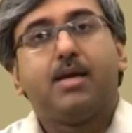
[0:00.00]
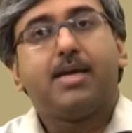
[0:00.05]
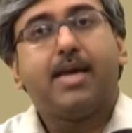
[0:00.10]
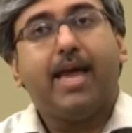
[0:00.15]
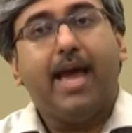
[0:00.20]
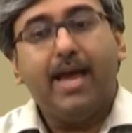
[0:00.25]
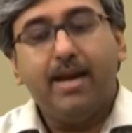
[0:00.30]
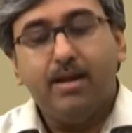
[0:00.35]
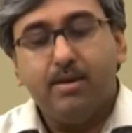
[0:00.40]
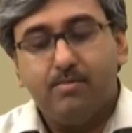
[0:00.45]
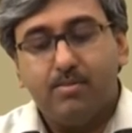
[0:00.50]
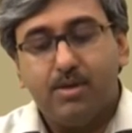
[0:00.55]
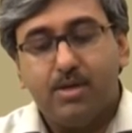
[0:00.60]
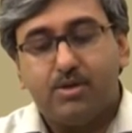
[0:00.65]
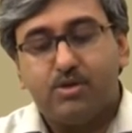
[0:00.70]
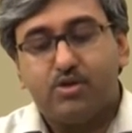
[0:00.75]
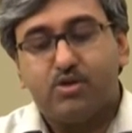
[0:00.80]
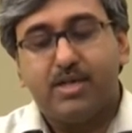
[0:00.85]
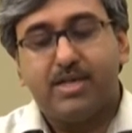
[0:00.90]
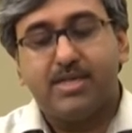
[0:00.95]
can be
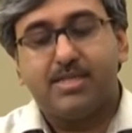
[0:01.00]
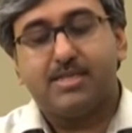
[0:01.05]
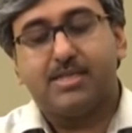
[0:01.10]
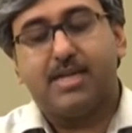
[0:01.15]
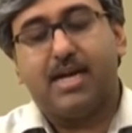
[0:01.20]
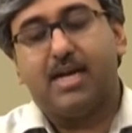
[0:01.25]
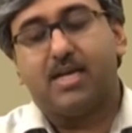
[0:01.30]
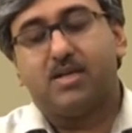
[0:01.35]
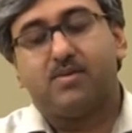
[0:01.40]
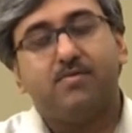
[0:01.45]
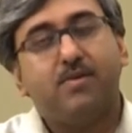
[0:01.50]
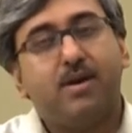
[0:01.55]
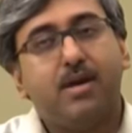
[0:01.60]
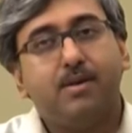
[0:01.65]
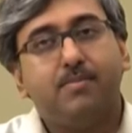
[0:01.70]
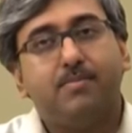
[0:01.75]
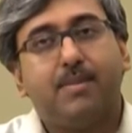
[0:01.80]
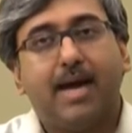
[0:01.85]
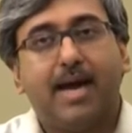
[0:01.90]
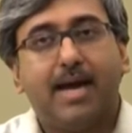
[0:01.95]
traced as
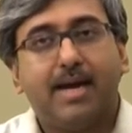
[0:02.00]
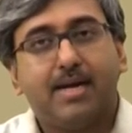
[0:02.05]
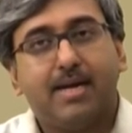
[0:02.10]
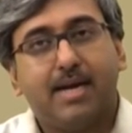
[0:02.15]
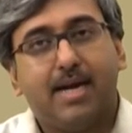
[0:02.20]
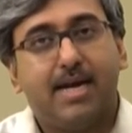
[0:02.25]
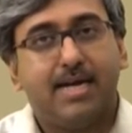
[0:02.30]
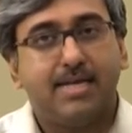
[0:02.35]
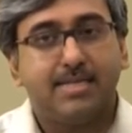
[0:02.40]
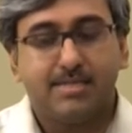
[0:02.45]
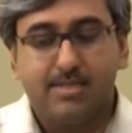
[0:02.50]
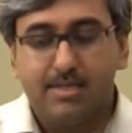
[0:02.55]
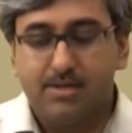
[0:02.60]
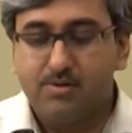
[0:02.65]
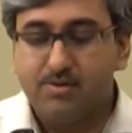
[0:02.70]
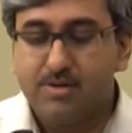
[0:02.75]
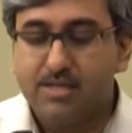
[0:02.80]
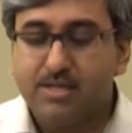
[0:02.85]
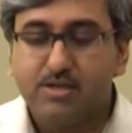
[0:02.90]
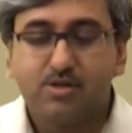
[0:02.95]
far back as the
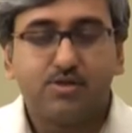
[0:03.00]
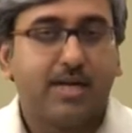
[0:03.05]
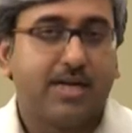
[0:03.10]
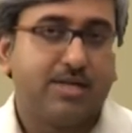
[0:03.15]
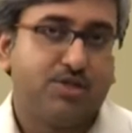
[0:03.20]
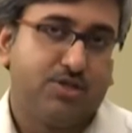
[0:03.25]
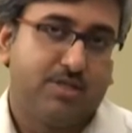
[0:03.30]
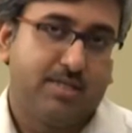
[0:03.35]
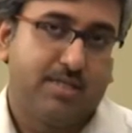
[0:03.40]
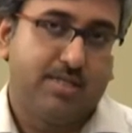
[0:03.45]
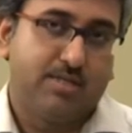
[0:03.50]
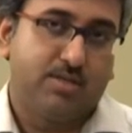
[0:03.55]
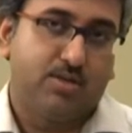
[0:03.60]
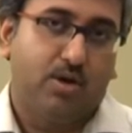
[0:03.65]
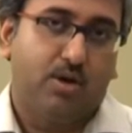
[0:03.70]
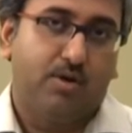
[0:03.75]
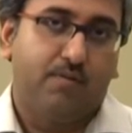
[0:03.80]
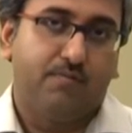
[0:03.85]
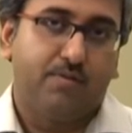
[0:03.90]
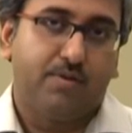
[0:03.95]
Greek tragedies
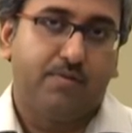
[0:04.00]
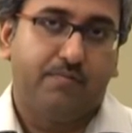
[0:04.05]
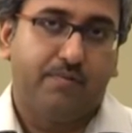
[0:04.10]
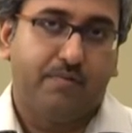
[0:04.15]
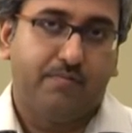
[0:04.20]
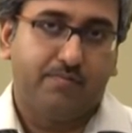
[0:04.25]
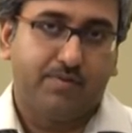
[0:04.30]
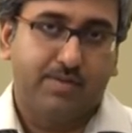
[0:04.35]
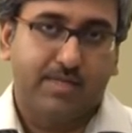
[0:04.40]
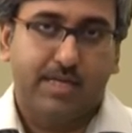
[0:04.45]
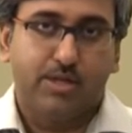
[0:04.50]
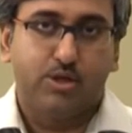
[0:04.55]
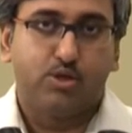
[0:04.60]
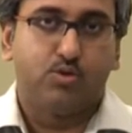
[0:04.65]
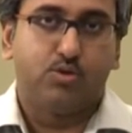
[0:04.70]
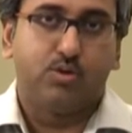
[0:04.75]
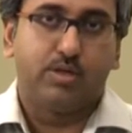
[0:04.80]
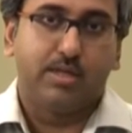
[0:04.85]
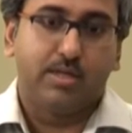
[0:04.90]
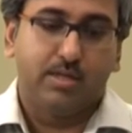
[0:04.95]
of the 5th
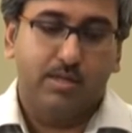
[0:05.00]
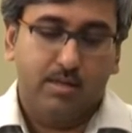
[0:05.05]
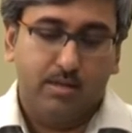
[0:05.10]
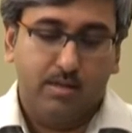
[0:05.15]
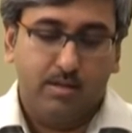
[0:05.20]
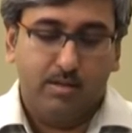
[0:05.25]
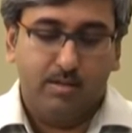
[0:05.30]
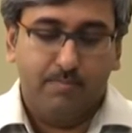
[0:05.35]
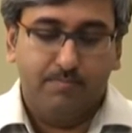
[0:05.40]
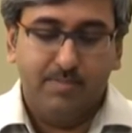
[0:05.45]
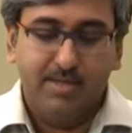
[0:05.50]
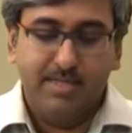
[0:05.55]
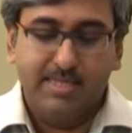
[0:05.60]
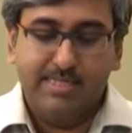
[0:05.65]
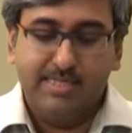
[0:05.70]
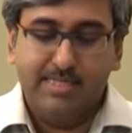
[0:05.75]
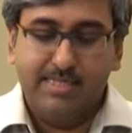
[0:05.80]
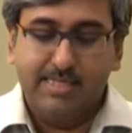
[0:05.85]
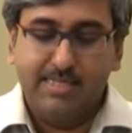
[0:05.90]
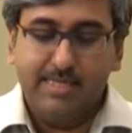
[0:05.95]
century
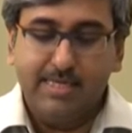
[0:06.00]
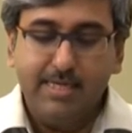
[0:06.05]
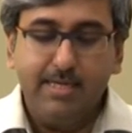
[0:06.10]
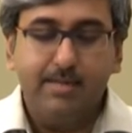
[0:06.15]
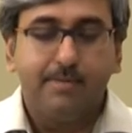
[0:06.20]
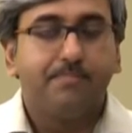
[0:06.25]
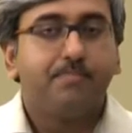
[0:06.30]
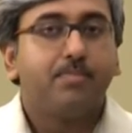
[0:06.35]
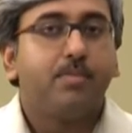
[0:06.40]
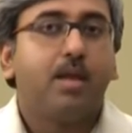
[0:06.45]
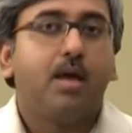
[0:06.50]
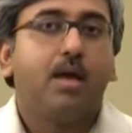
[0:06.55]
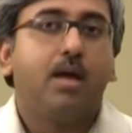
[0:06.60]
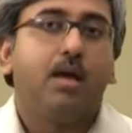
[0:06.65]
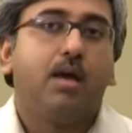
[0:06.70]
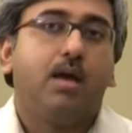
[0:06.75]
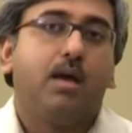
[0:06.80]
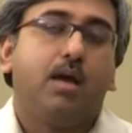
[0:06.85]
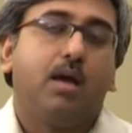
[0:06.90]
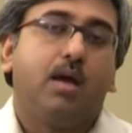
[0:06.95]
BCE.
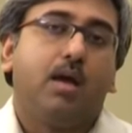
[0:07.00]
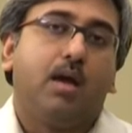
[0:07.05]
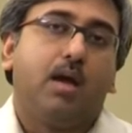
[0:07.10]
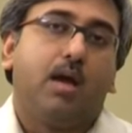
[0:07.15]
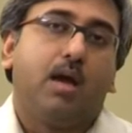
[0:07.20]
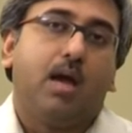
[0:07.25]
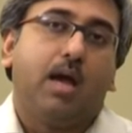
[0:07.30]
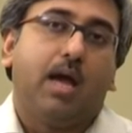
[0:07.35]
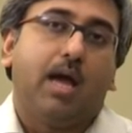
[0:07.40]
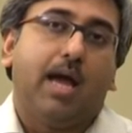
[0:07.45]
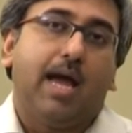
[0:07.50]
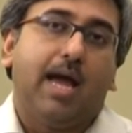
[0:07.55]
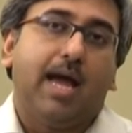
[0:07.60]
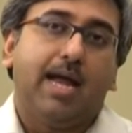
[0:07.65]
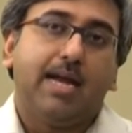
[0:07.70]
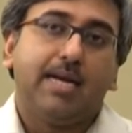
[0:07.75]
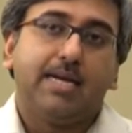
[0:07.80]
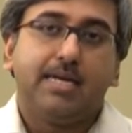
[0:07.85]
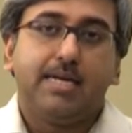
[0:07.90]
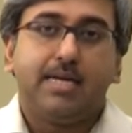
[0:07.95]

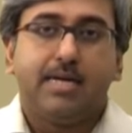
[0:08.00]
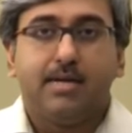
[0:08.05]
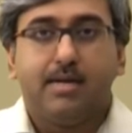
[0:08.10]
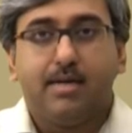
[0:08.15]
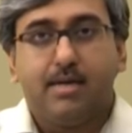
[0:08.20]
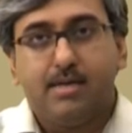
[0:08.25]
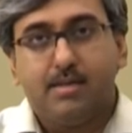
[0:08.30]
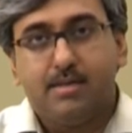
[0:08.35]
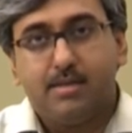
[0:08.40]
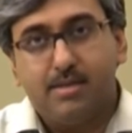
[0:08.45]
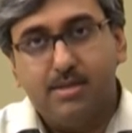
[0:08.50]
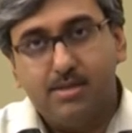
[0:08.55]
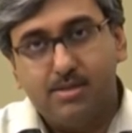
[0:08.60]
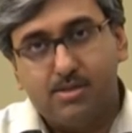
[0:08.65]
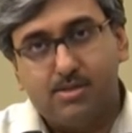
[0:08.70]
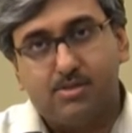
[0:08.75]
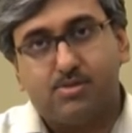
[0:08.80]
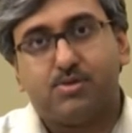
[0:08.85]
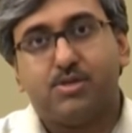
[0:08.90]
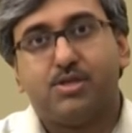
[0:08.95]
And in
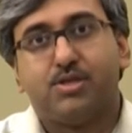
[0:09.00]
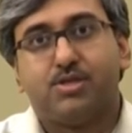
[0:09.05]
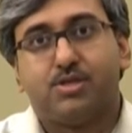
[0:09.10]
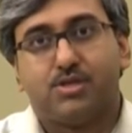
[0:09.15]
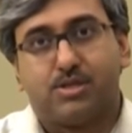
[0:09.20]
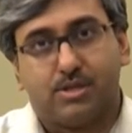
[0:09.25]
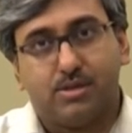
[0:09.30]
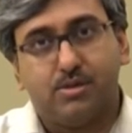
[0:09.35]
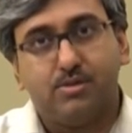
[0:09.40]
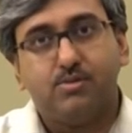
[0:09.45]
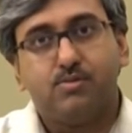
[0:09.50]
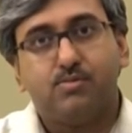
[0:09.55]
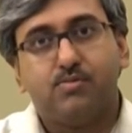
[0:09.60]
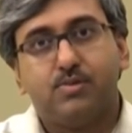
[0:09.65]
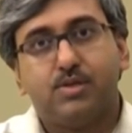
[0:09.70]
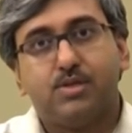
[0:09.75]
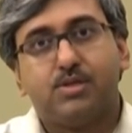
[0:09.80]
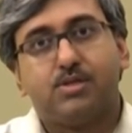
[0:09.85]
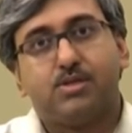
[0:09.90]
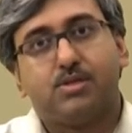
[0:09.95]
this tradition,
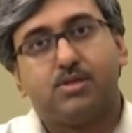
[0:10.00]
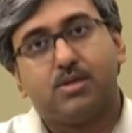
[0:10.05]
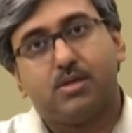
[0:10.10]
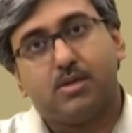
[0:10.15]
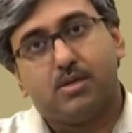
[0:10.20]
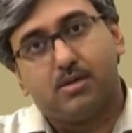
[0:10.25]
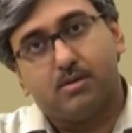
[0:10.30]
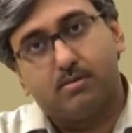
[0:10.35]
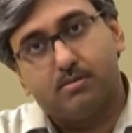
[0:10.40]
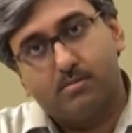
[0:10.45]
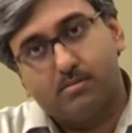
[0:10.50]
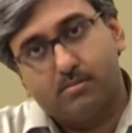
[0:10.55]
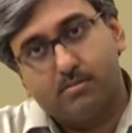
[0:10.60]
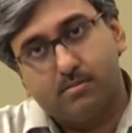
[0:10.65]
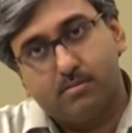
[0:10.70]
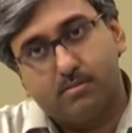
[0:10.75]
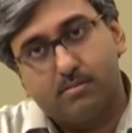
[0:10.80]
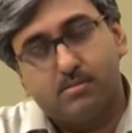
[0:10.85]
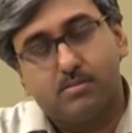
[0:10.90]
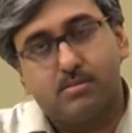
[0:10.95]
which
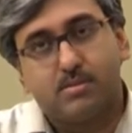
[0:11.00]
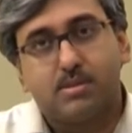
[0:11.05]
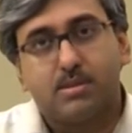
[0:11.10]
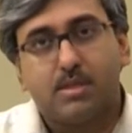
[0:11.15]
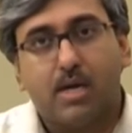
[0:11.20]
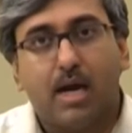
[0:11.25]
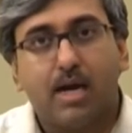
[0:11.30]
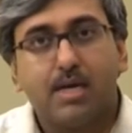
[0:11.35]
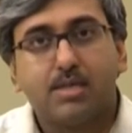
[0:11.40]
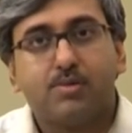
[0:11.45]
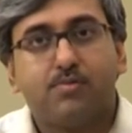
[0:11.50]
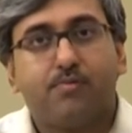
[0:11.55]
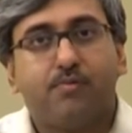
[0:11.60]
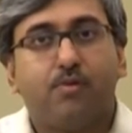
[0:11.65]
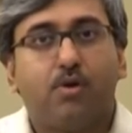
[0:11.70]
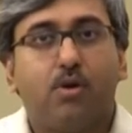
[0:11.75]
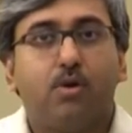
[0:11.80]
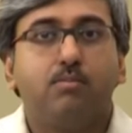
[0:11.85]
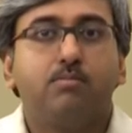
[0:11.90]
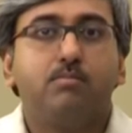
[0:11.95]
starts
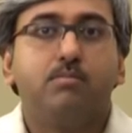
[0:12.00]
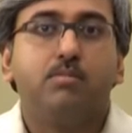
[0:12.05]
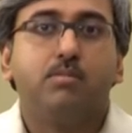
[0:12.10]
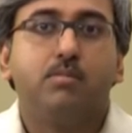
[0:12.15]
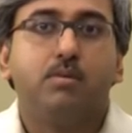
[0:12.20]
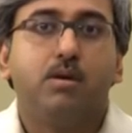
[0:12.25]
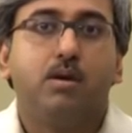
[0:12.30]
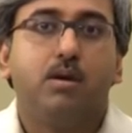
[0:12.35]
from